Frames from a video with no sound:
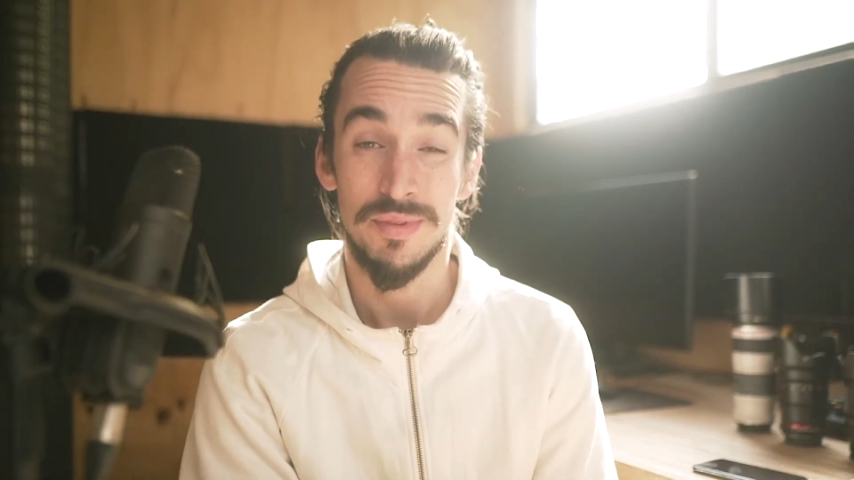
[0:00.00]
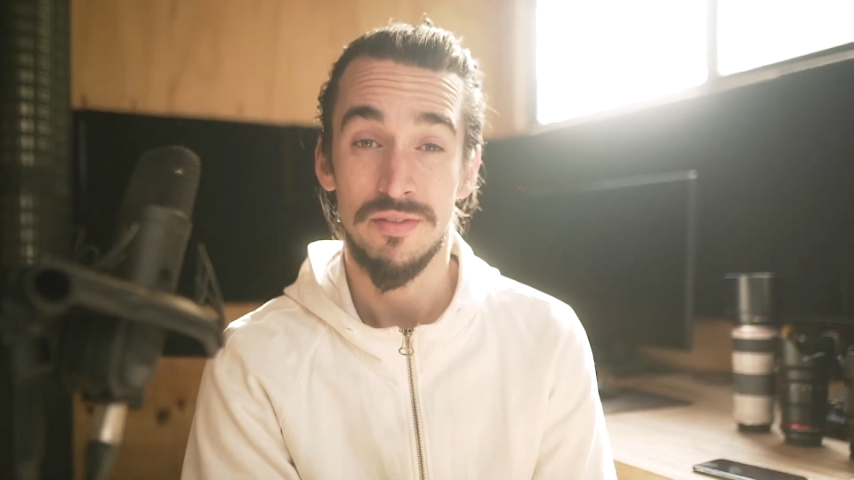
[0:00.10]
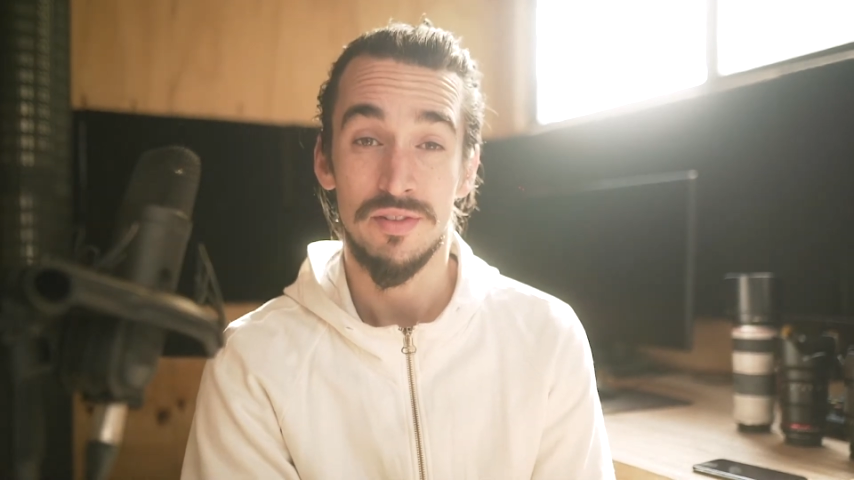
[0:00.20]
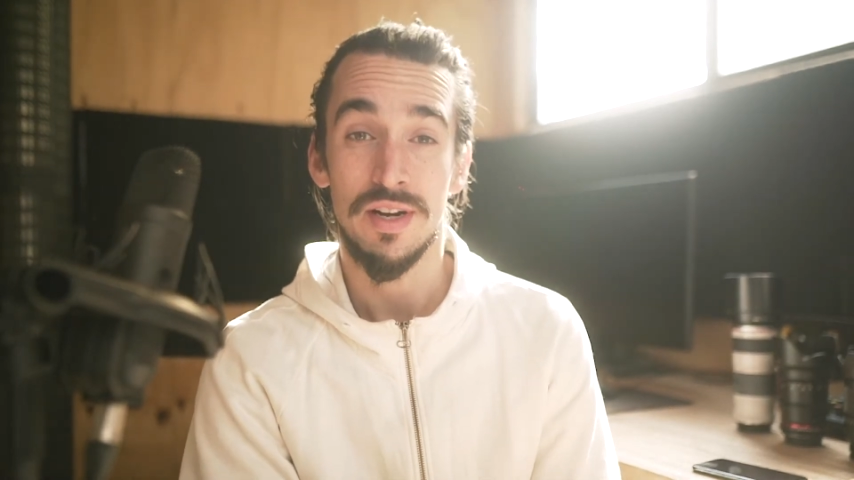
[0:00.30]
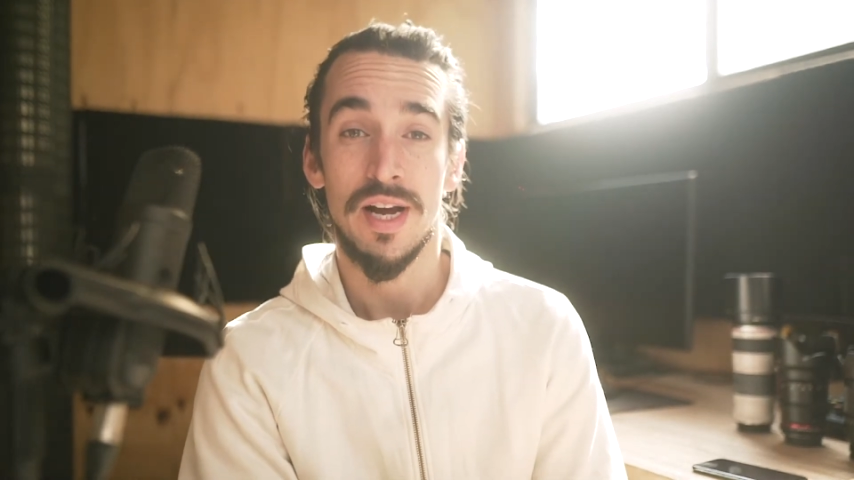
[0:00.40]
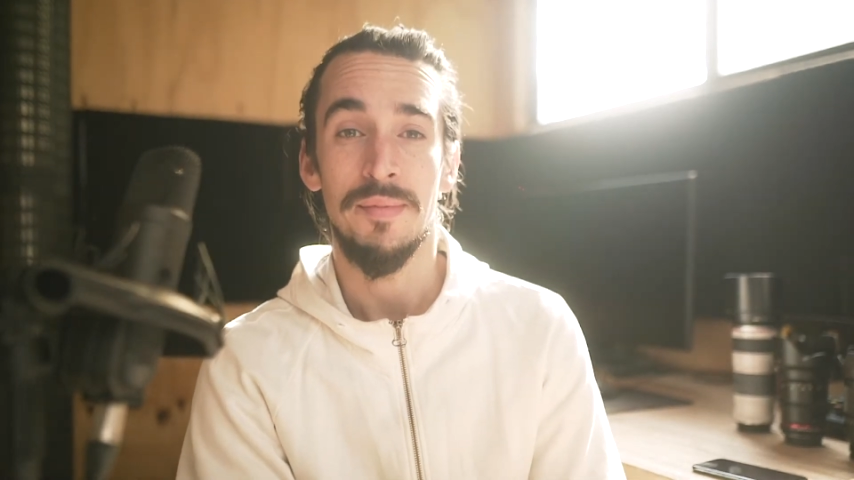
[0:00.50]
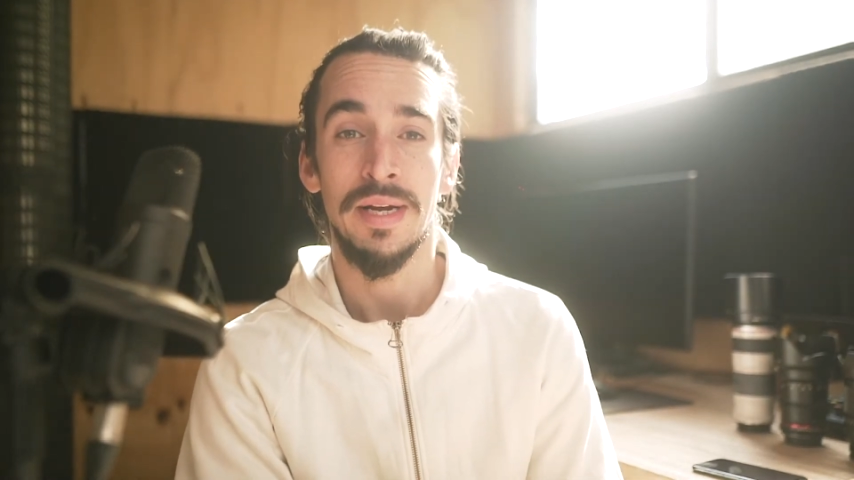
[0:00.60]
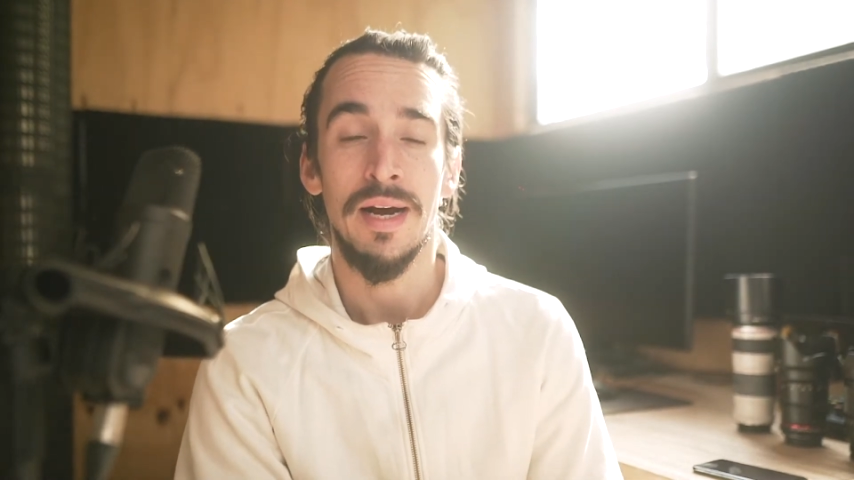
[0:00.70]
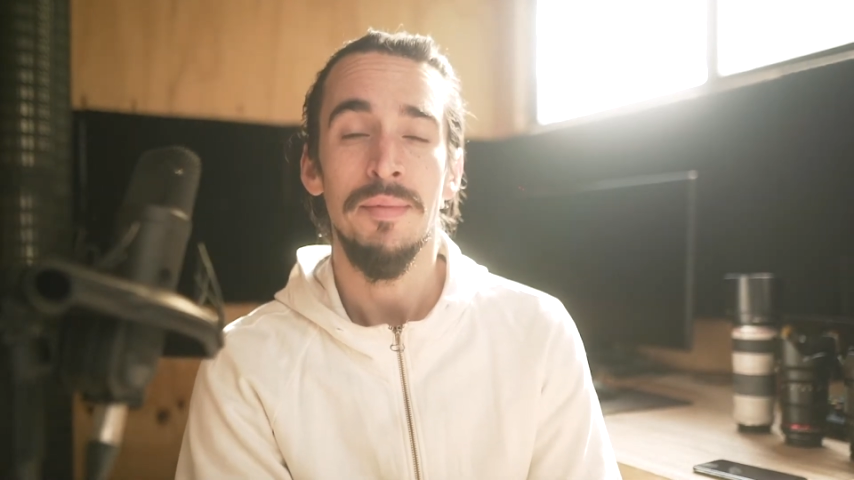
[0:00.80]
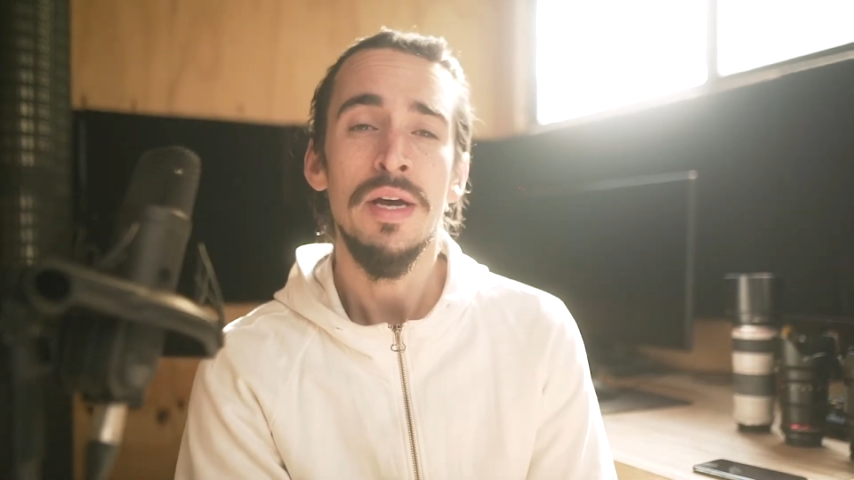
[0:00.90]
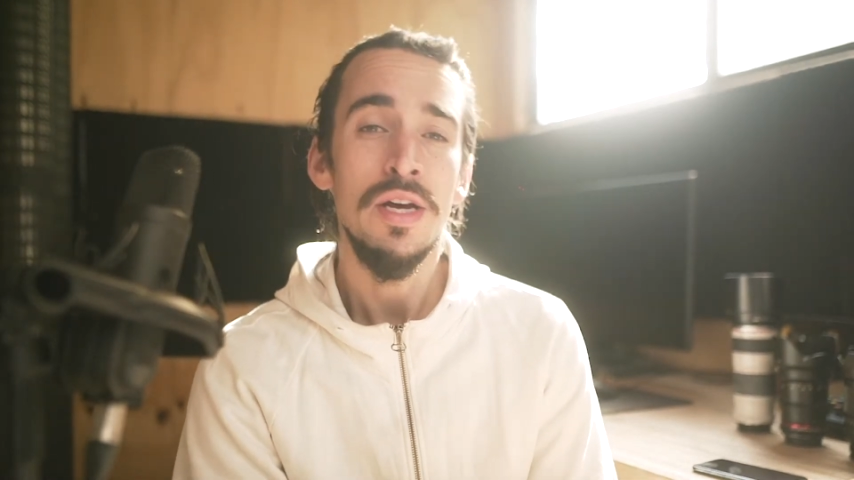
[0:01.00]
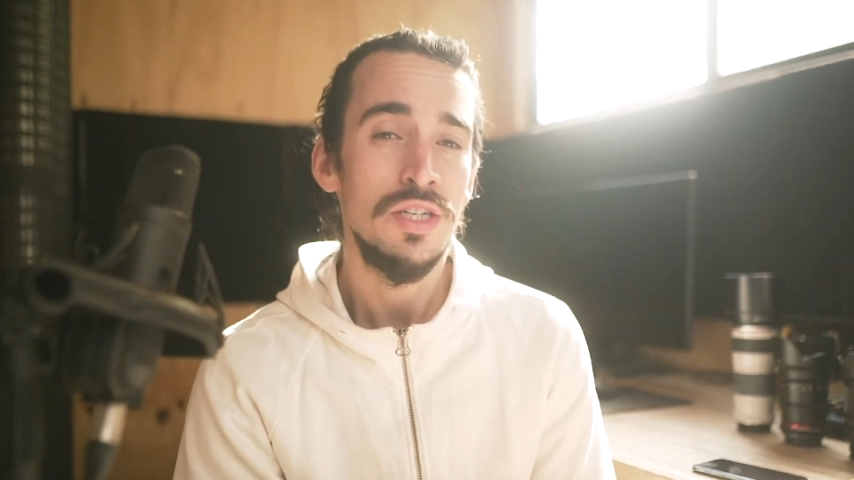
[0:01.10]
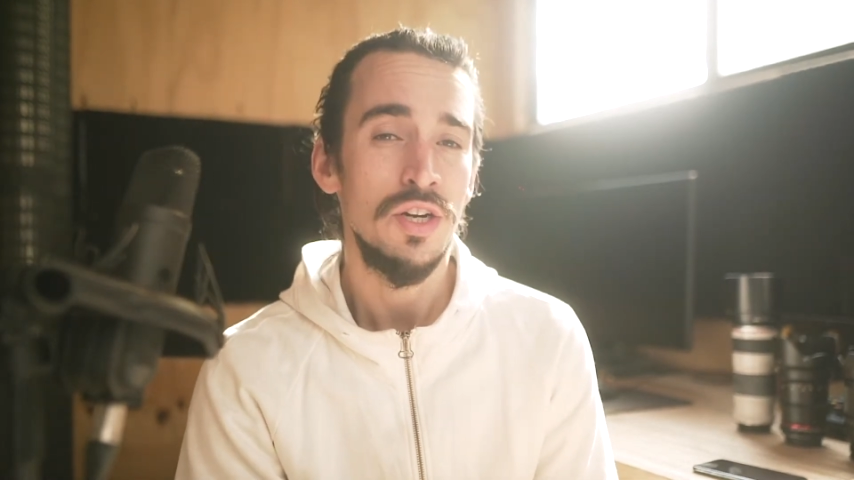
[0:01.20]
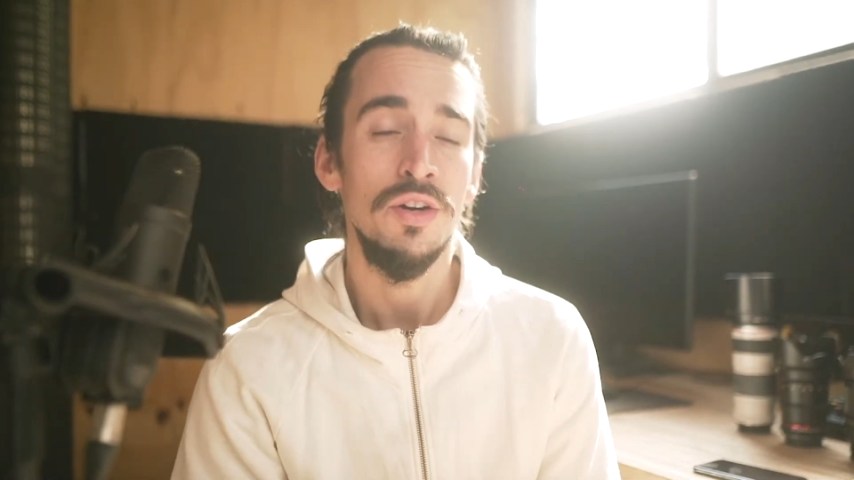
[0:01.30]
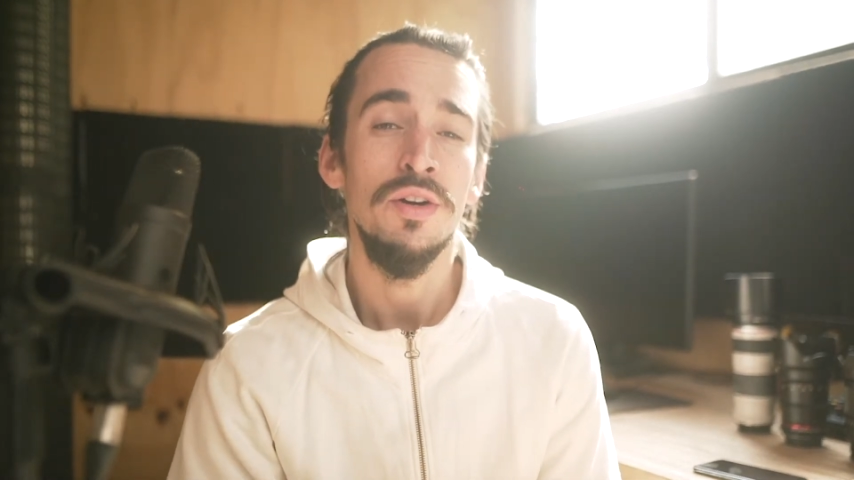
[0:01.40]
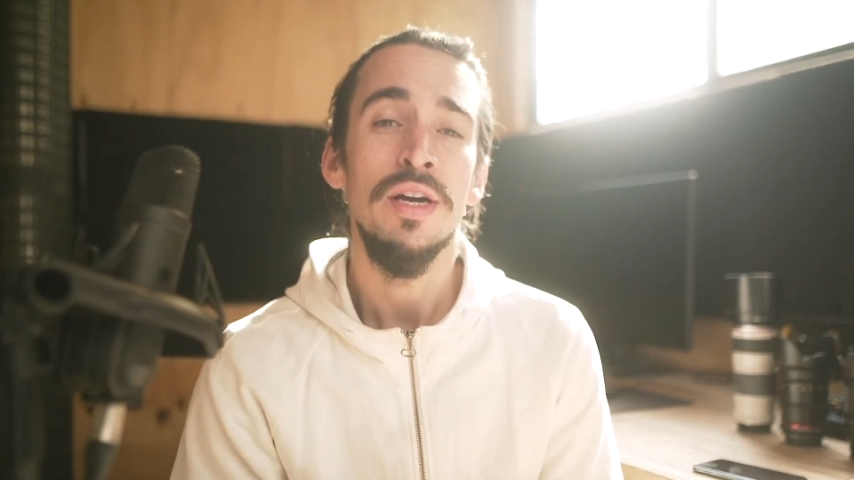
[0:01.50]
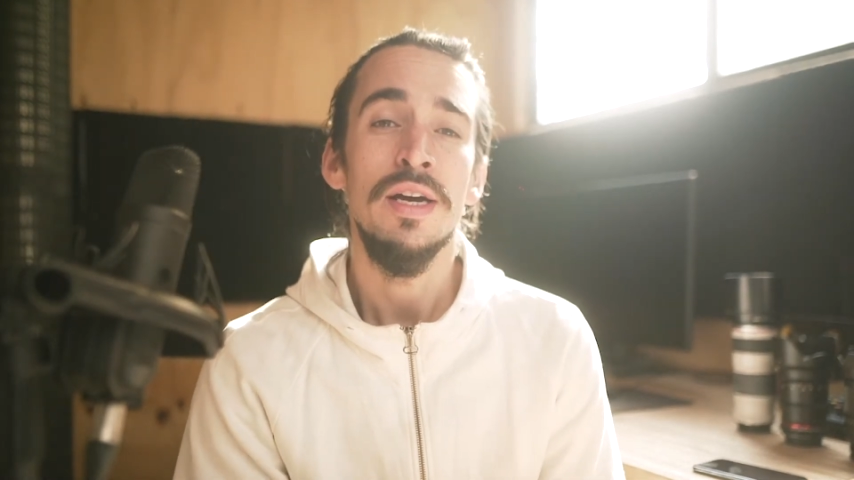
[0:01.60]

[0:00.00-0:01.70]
that I've got coming up. So